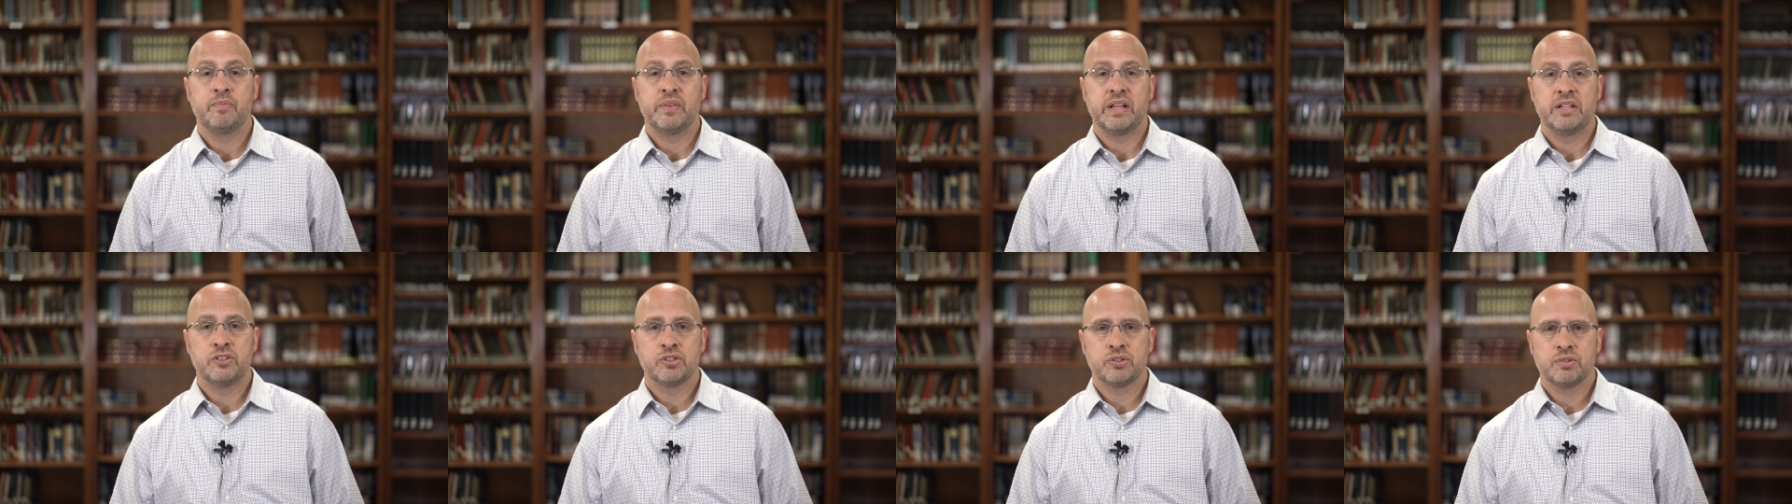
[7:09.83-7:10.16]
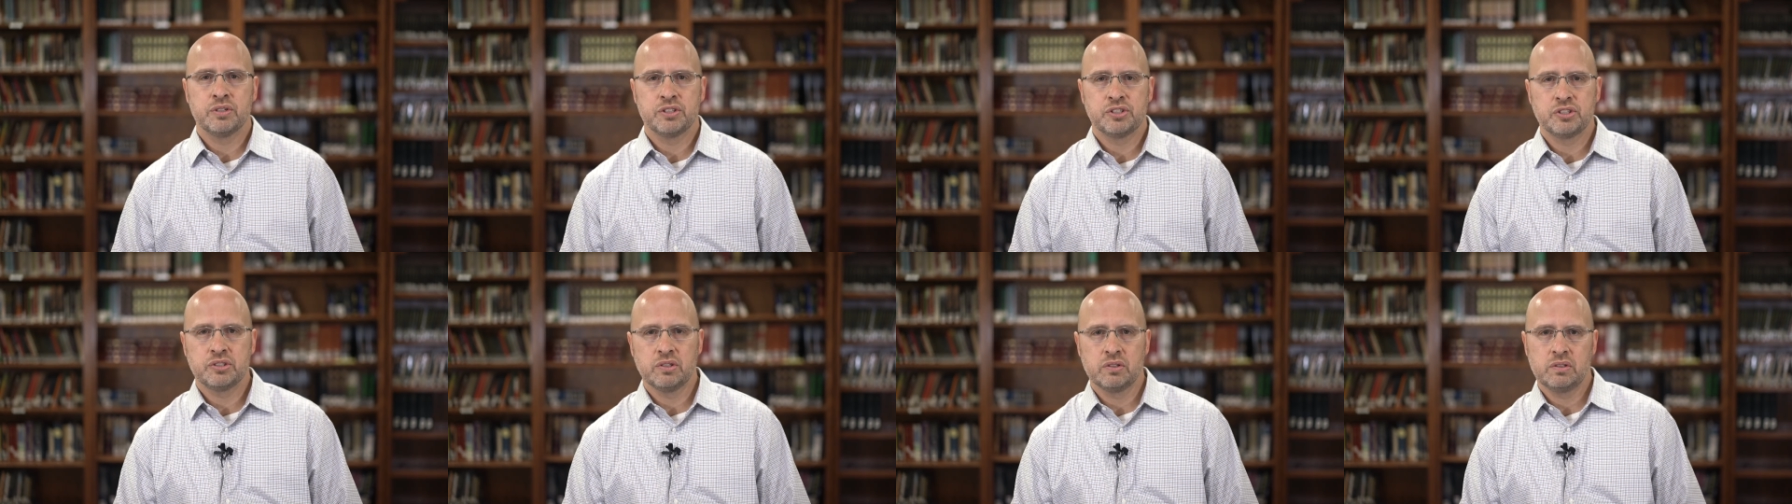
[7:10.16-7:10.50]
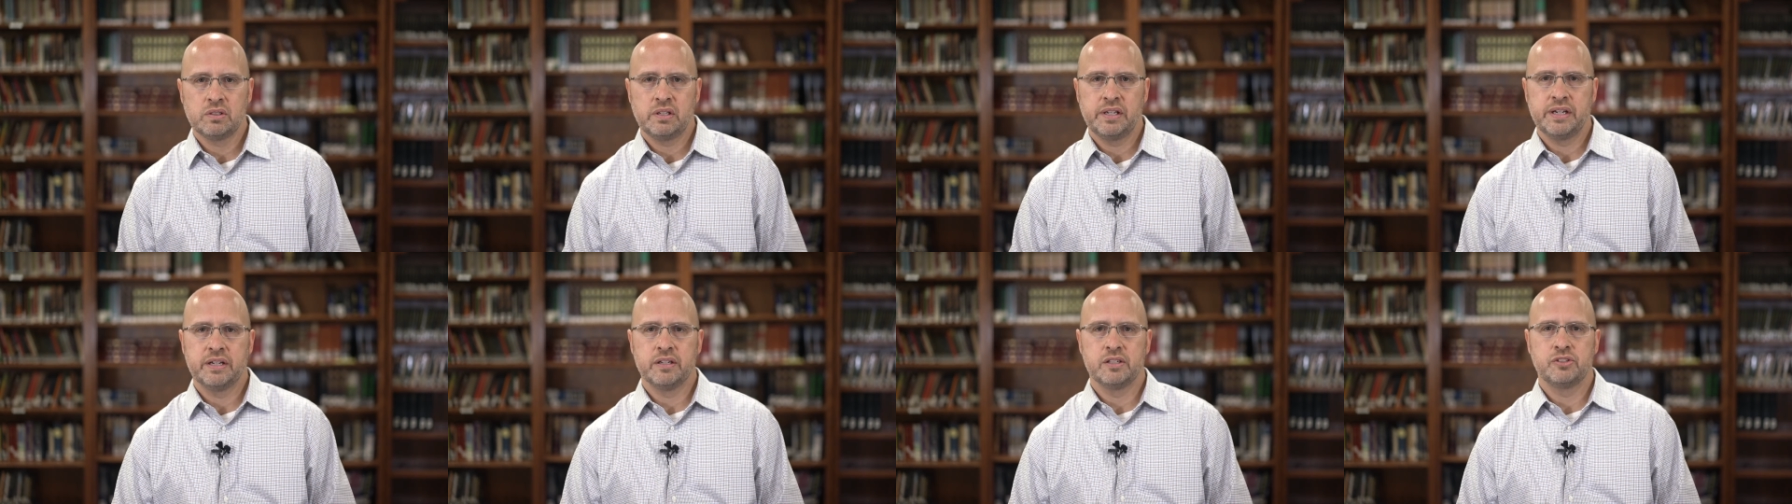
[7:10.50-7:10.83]
it's crystal
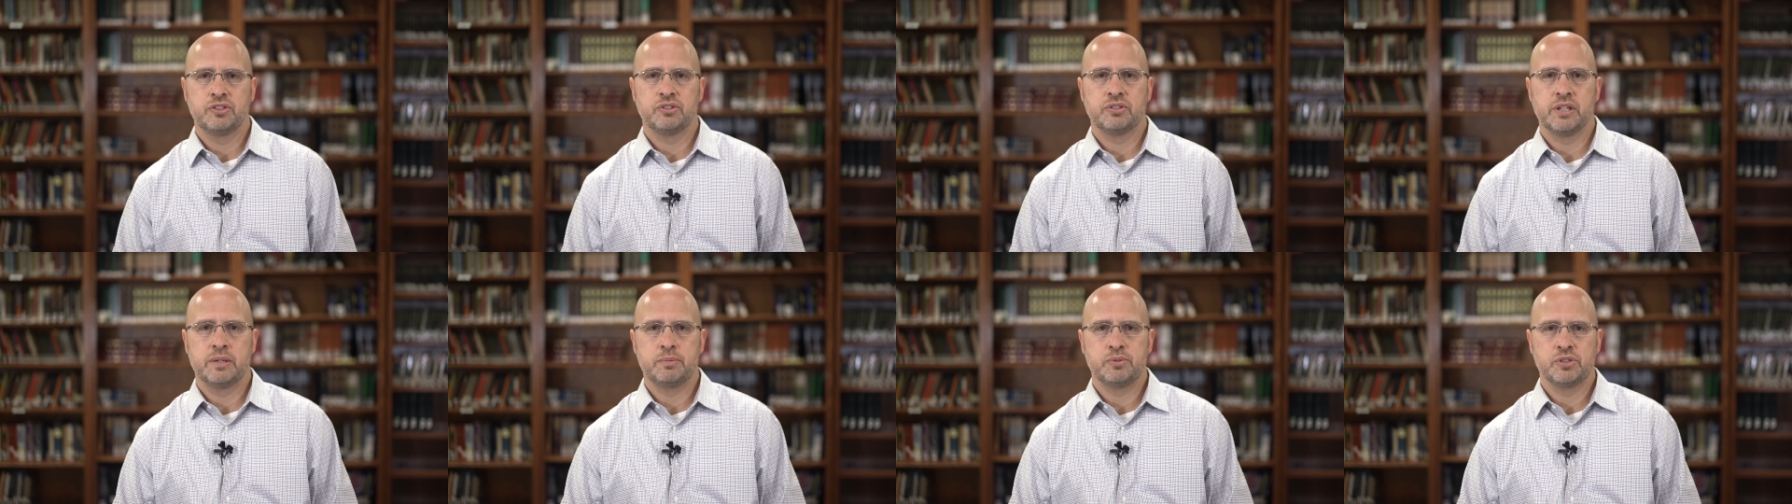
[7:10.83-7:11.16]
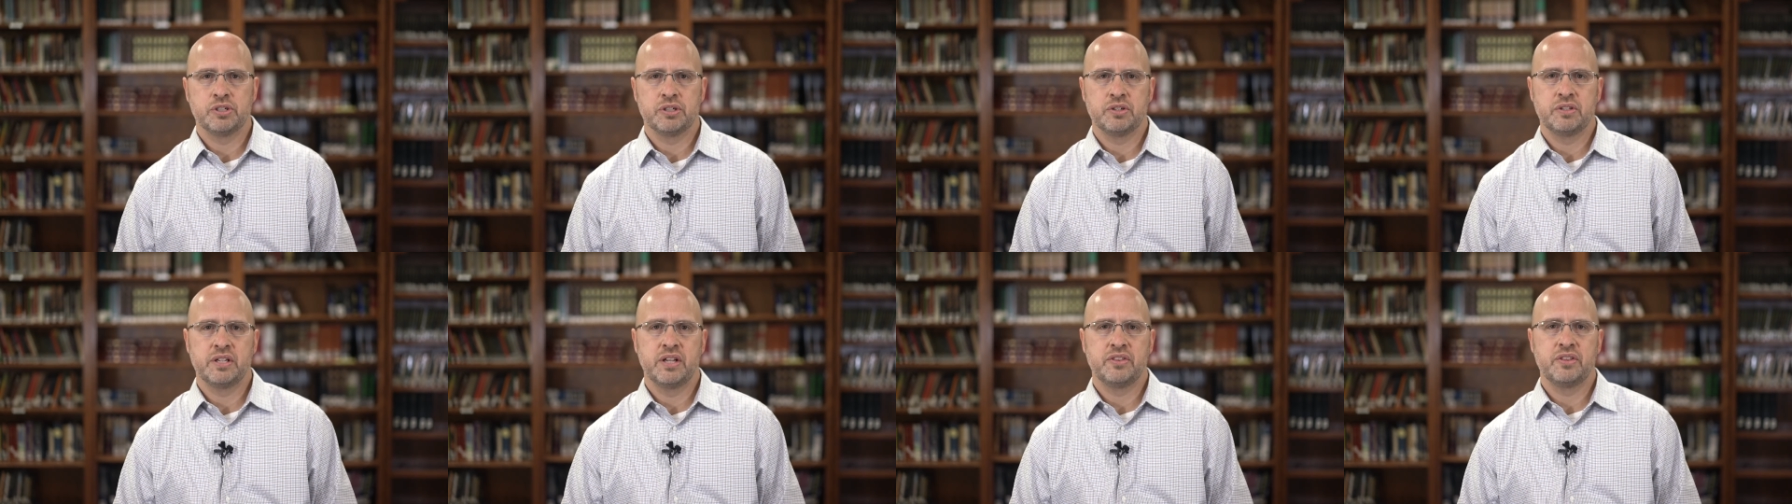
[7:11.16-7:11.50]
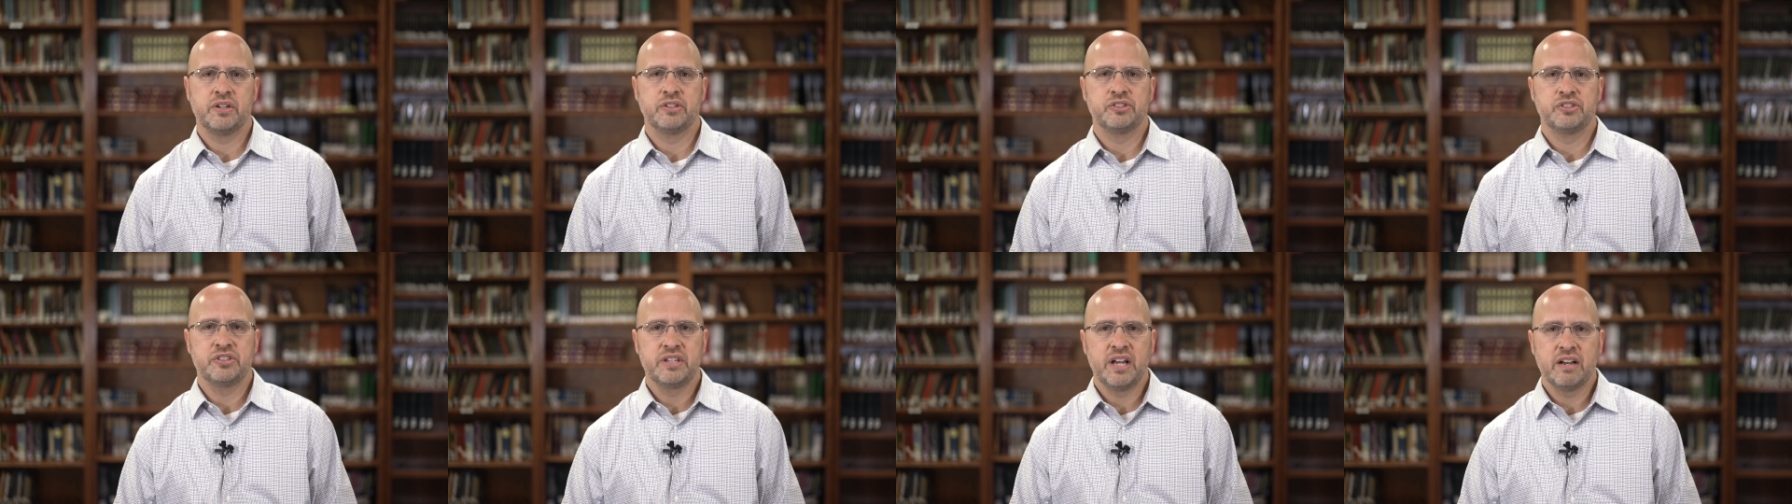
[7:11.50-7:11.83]
clear in Scripture that
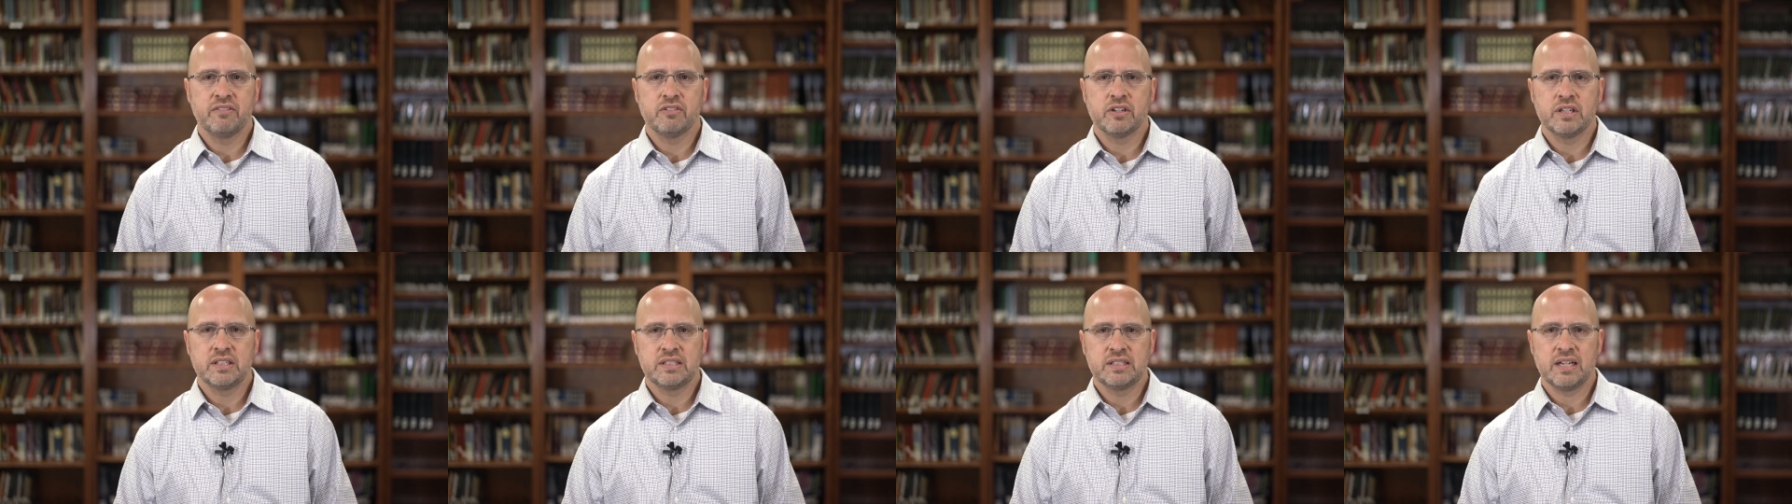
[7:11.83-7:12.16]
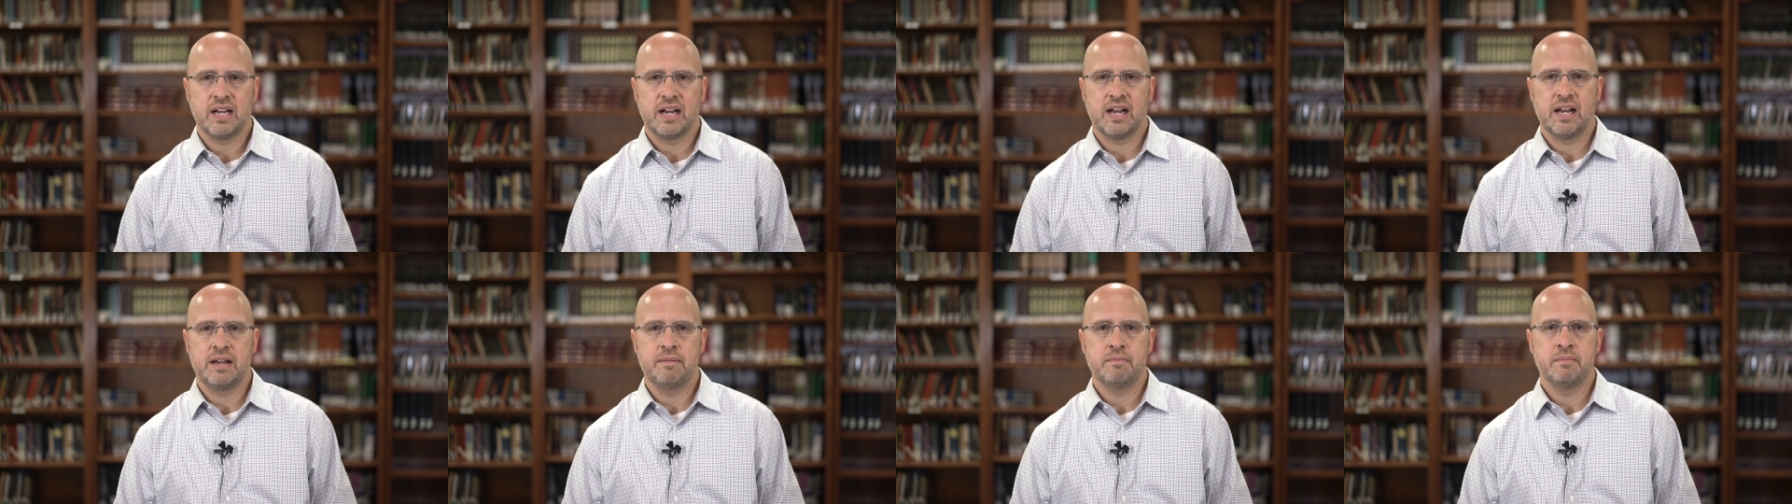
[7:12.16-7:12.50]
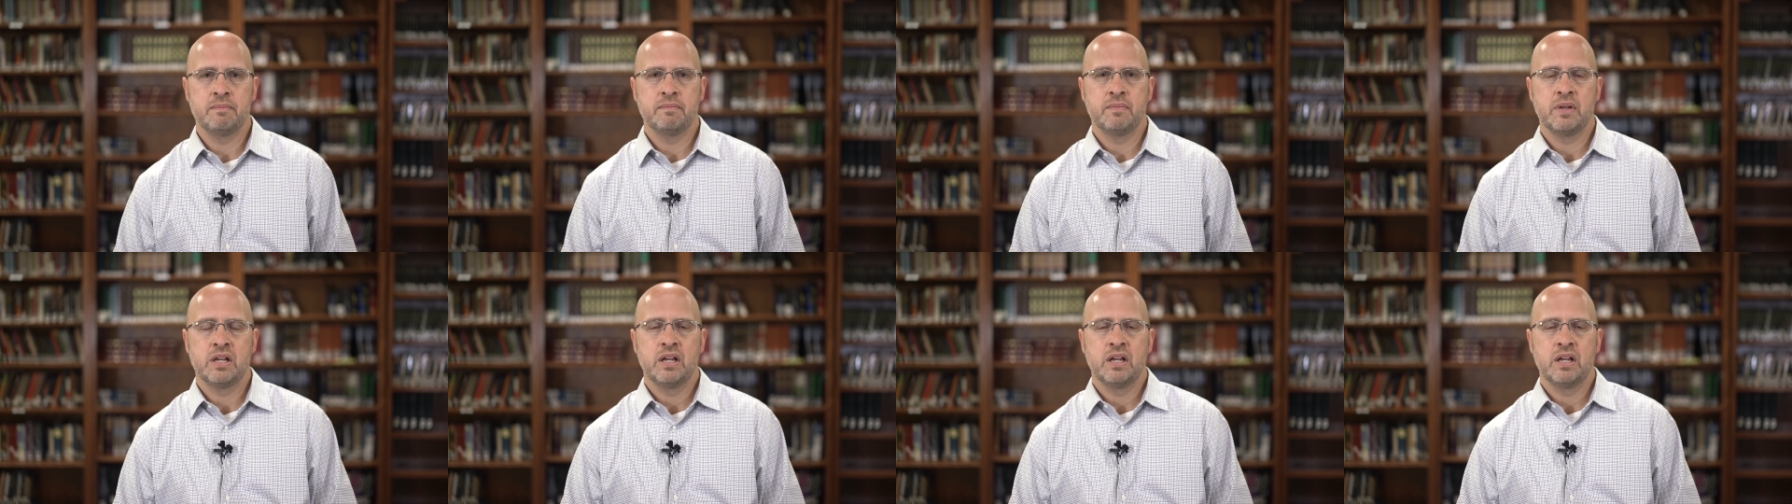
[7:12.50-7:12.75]
there's never a time